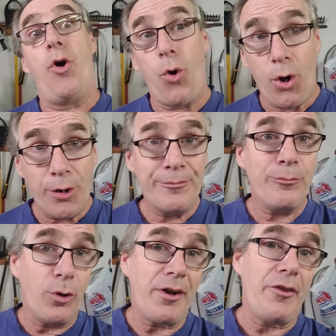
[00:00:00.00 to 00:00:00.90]
or
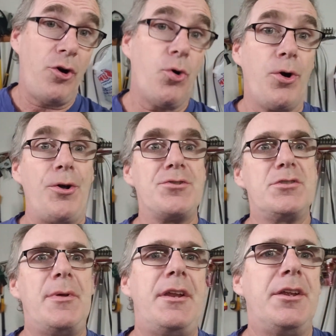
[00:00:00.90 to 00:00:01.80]
one of the horrors,
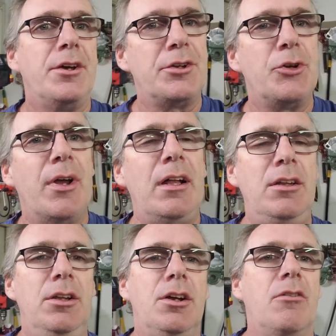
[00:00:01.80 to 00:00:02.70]
depending on your
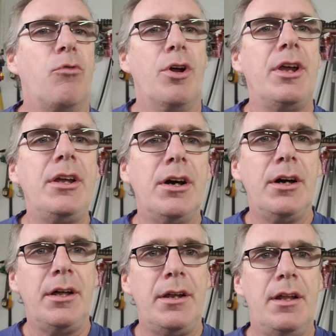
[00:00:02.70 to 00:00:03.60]
outlook, of working
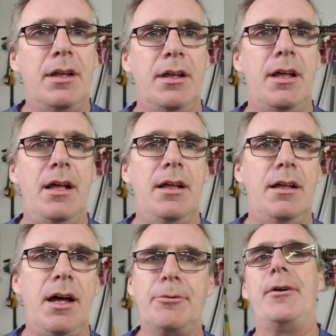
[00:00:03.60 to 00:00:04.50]
on
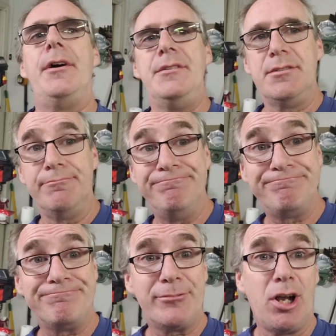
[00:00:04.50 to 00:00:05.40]
hot rods,
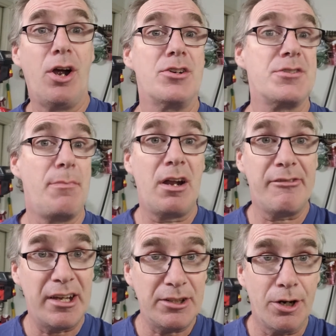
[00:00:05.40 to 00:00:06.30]
cars,
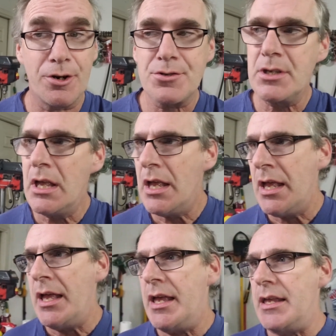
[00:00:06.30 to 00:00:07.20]
modified cars,
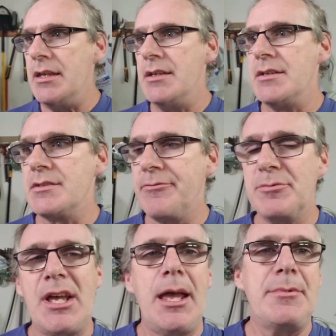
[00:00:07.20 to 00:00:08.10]
is from
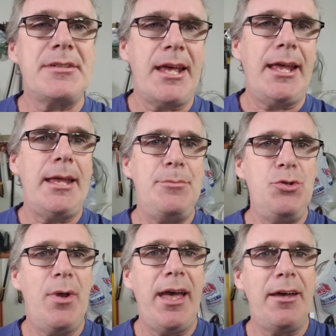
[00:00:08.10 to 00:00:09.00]
time to time
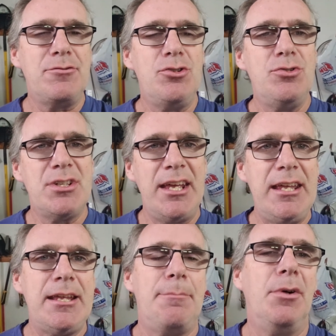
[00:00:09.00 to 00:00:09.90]
you have to
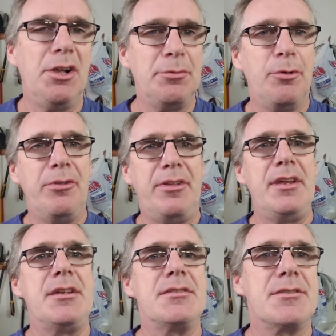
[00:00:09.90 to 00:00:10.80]
take multiple
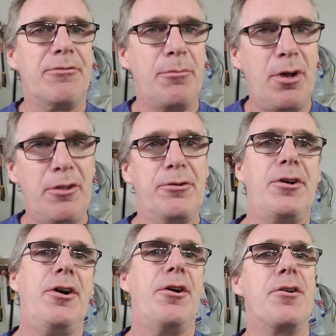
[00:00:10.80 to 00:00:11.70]
things from other
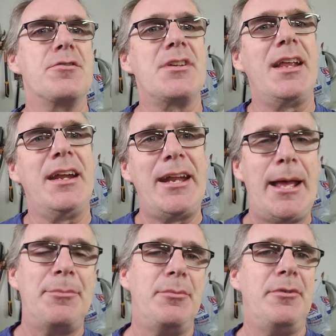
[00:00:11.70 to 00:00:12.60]
cars and
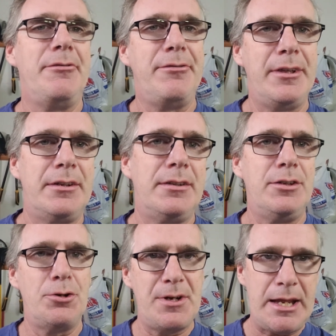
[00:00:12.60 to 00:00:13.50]
adapt them to fit
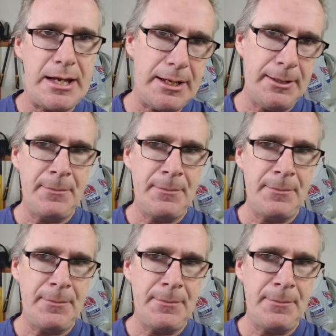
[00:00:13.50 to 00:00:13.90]
your need.